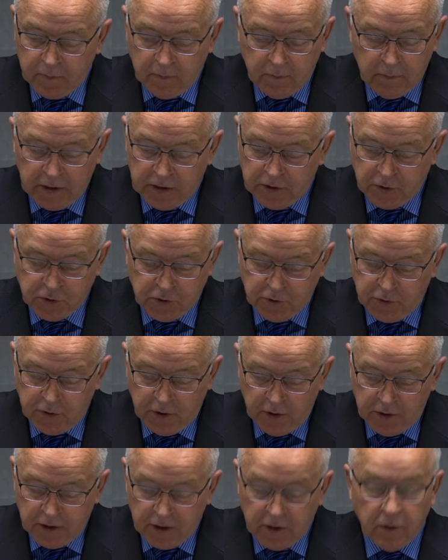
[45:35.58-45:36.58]
because you
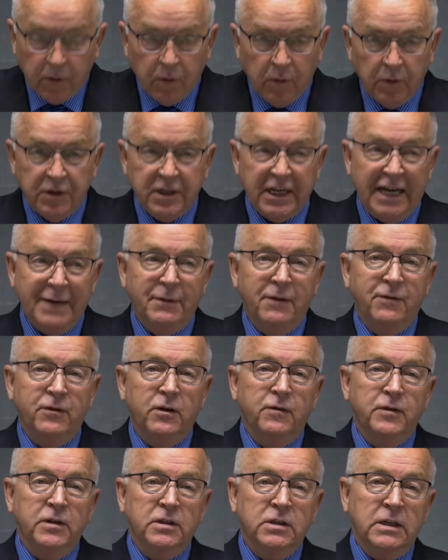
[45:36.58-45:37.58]
don't know the time of
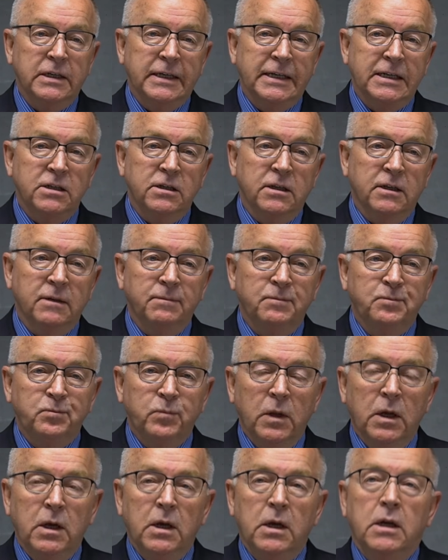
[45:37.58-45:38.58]
your visitation.
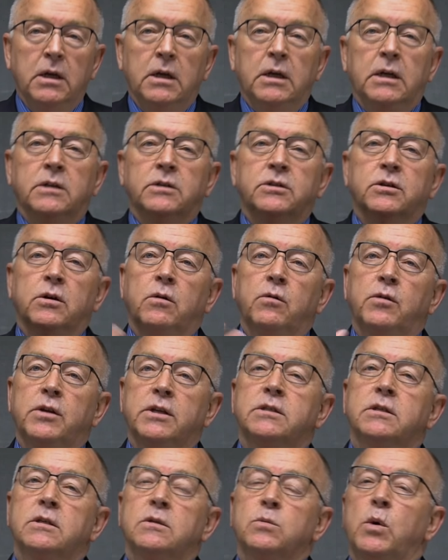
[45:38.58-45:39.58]
And so
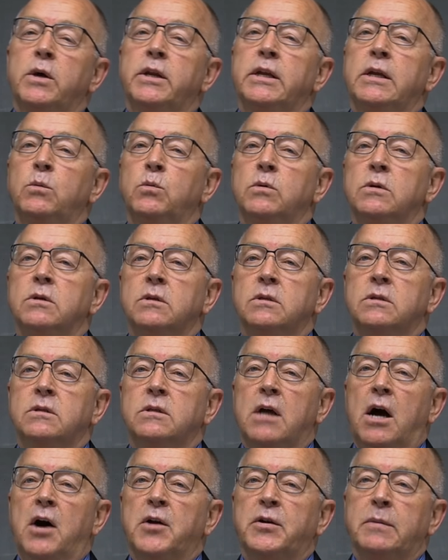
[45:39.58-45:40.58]
this is what he was
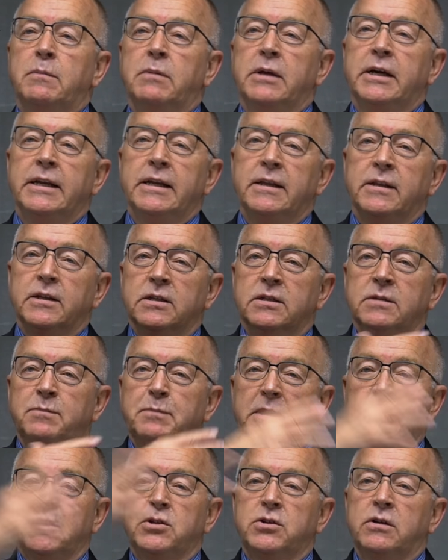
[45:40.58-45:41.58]
contemplating, this
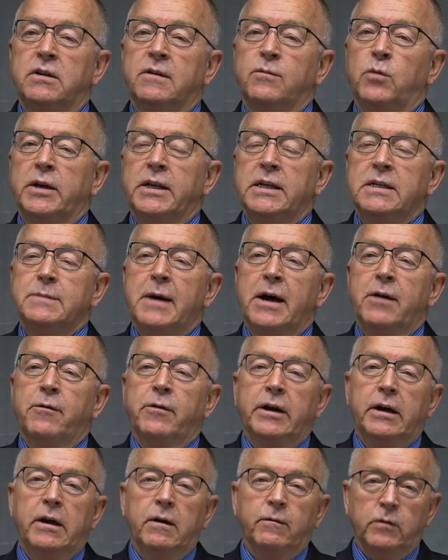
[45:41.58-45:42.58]
picture of what he's about
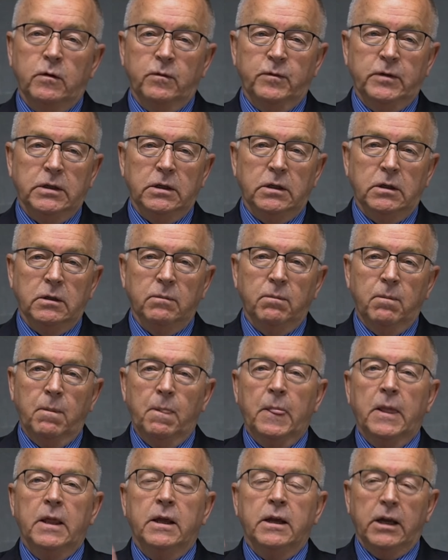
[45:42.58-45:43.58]
ready to fulfill
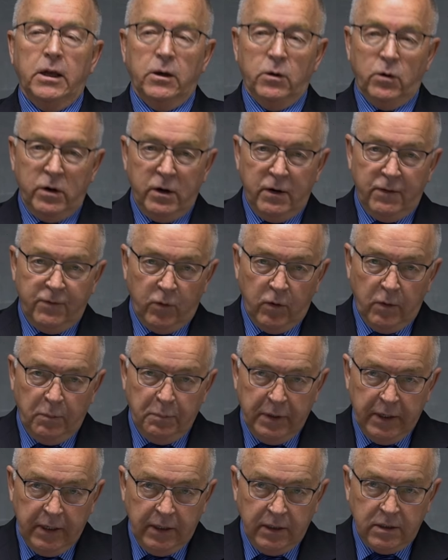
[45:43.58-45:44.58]
in order for
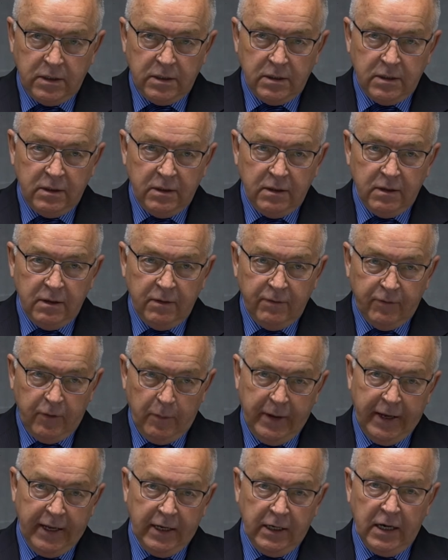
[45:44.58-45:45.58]
peace for
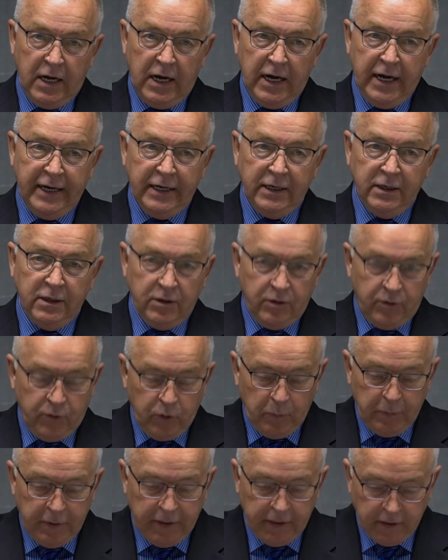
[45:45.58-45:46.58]
mankind,
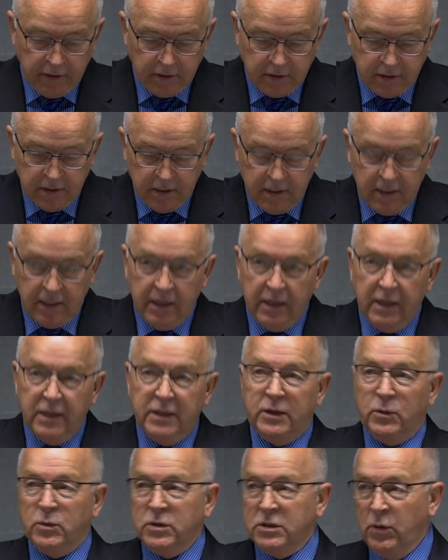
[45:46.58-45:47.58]
true peace,
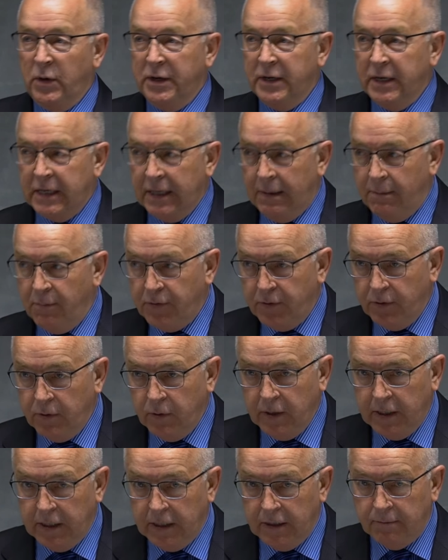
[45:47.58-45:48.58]
that was going to come through
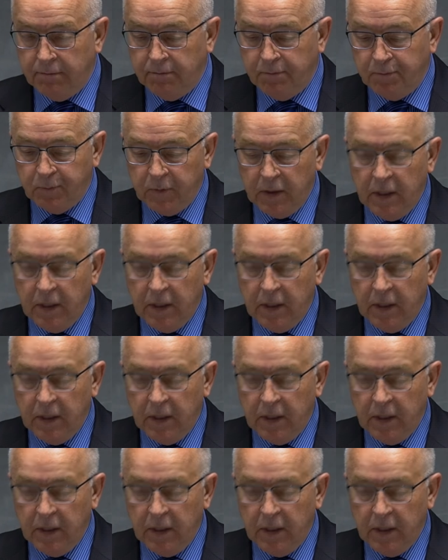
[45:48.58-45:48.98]
him